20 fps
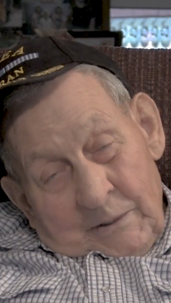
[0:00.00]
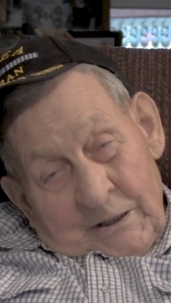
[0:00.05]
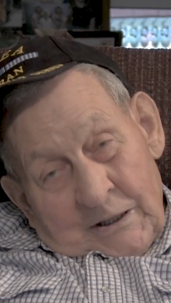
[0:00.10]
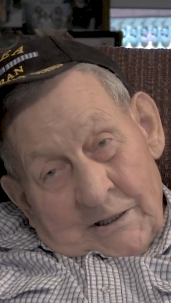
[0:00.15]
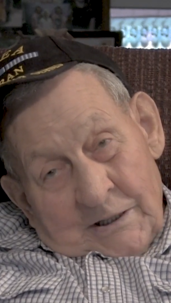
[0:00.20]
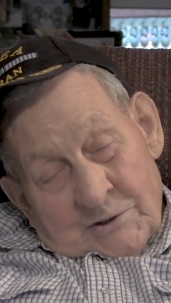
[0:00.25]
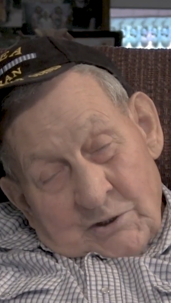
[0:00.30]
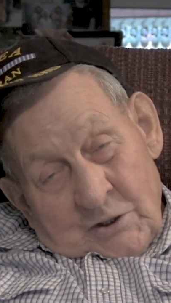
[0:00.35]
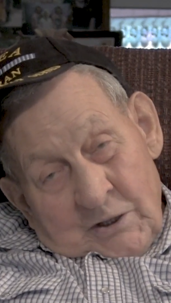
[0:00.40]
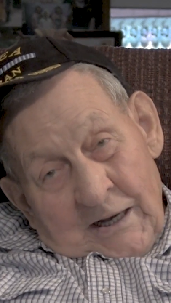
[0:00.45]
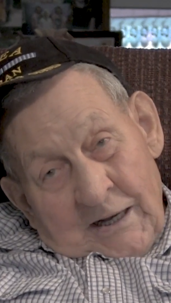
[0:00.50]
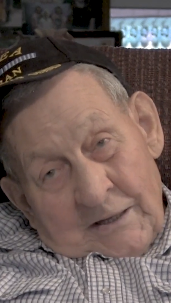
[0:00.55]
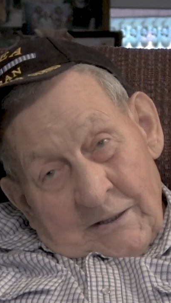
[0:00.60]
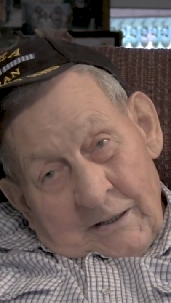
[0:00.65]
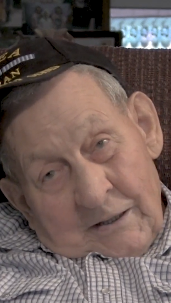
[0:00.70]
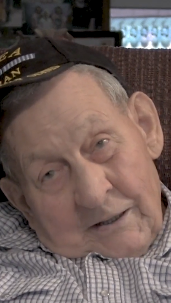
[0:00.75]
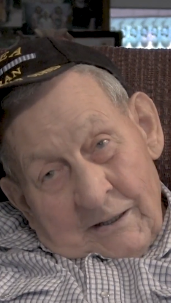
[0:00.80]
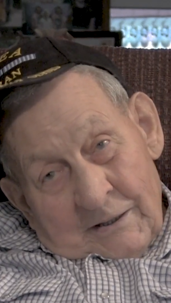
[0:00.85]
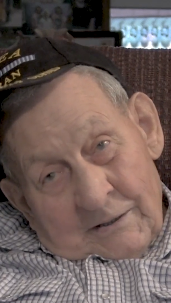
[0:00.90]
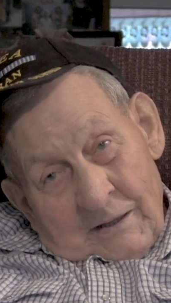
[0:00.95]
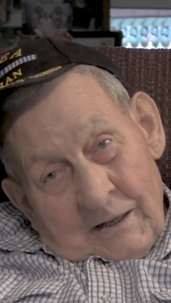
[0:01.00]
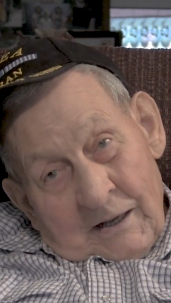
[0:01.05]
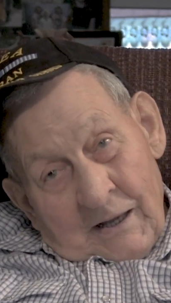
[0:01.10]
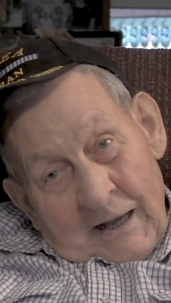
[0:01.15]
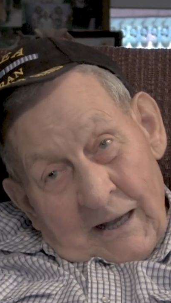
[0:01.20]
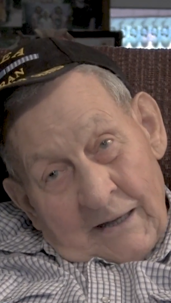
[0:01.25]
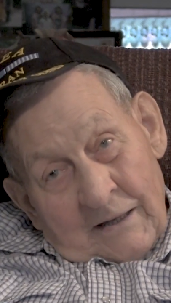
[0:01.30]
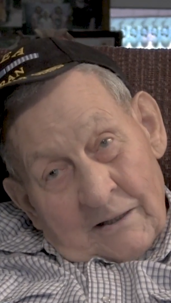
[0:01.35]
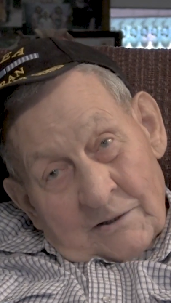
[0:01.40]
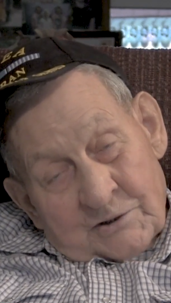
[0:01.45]
Because you had to
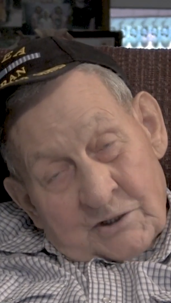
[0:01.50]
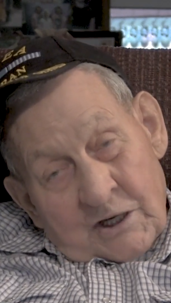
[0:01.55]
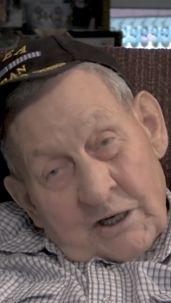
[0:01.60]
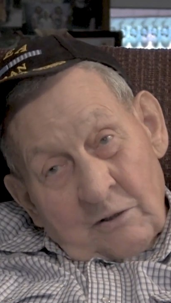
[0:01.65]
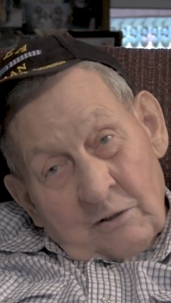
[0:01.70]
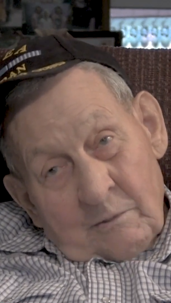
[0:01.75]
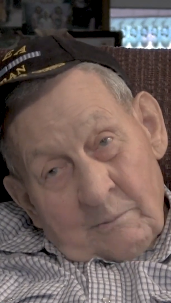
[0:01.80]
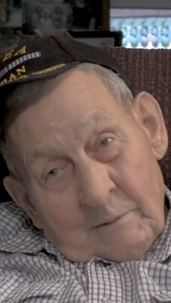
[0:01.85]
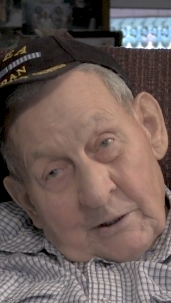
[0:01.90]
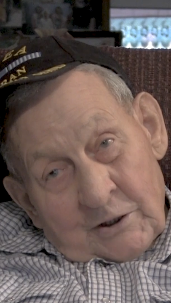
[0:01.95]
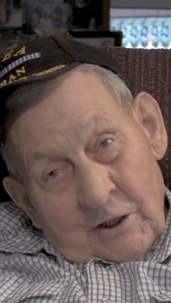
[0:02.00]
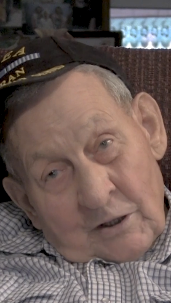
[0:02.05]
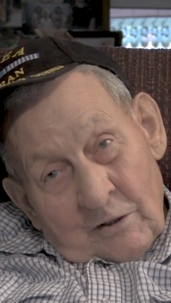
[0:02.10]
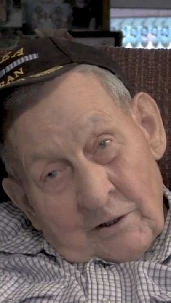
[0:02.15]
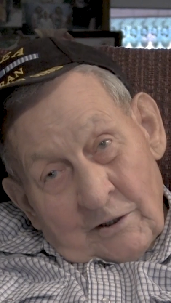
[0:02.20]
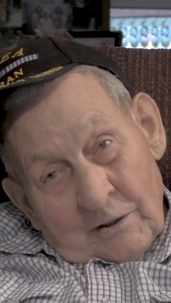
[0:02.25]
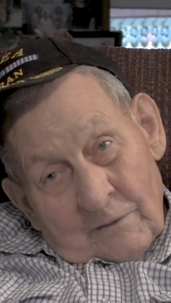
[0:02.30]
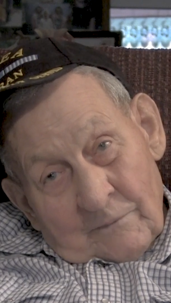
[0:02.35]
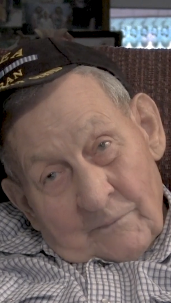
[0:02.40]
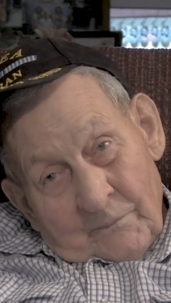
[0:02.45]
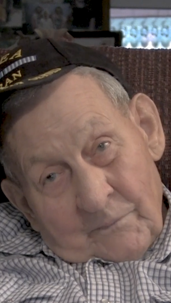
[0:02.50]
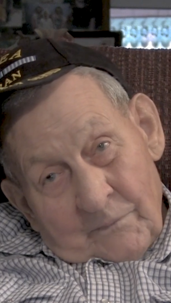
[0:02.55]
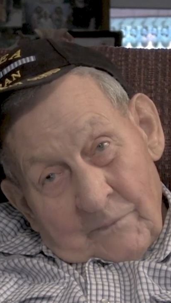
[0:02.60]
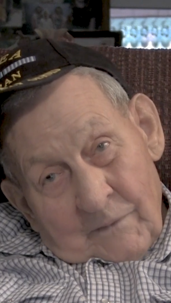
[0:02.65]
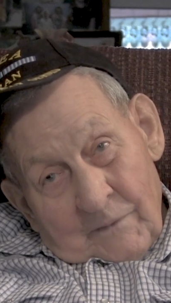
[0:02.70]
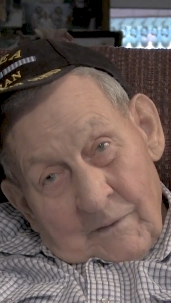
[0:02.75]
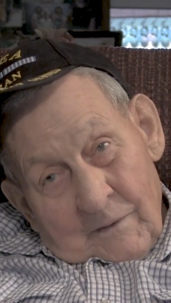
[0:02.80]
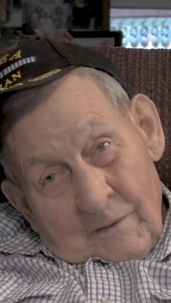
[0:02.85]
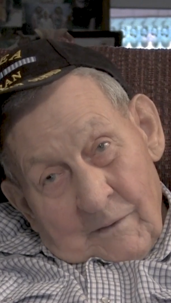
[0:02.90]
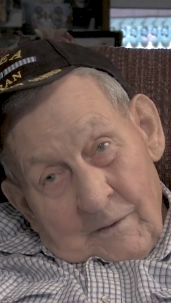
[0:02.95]
handle secret material
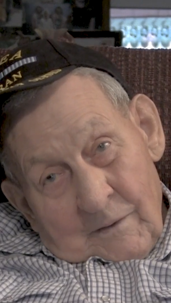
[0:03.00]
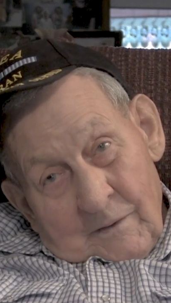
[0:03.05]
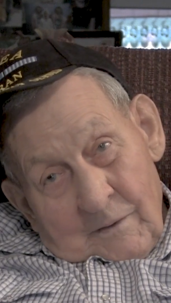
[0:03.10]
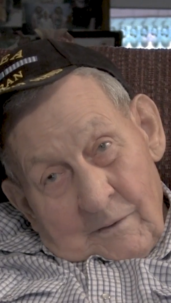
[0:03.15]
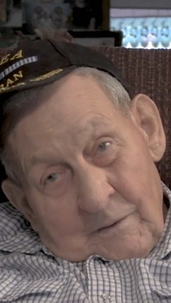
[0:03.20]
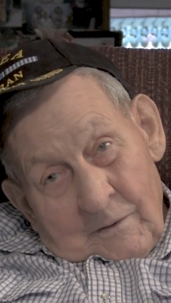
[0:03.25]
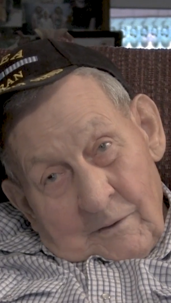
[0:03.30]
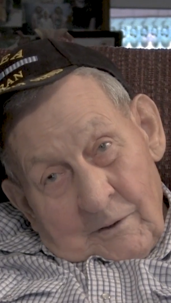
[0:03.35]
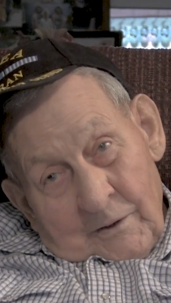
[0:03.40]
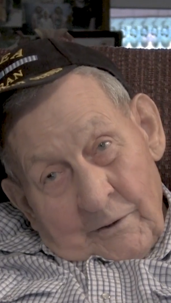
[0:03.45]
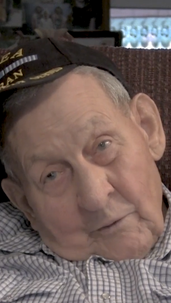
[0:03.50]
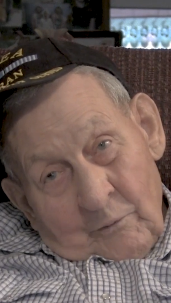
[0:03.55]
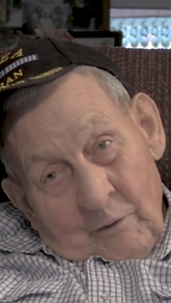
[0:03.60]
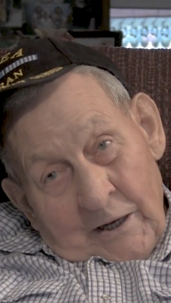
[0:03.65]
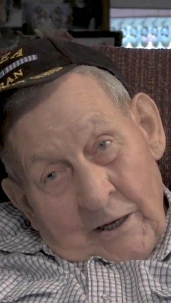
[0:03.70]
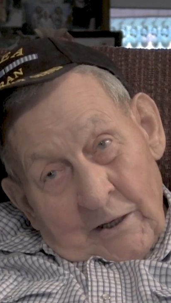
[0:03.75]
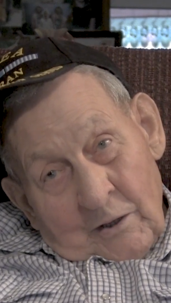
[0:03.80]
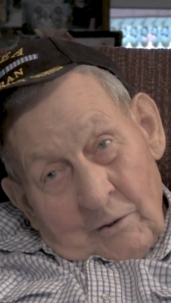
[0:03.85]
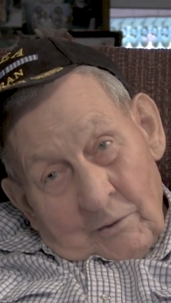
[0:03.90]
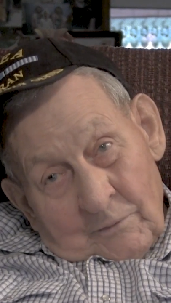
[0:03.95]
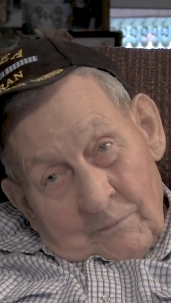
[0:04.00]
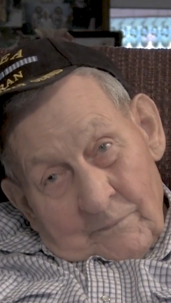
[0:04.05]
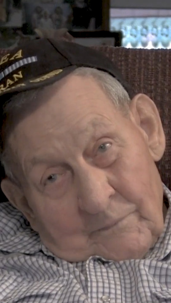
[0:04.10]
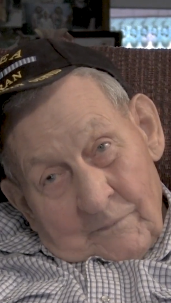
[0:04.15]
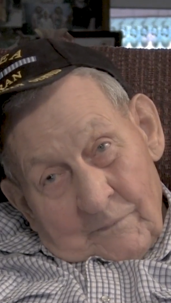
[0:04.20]
on the radio.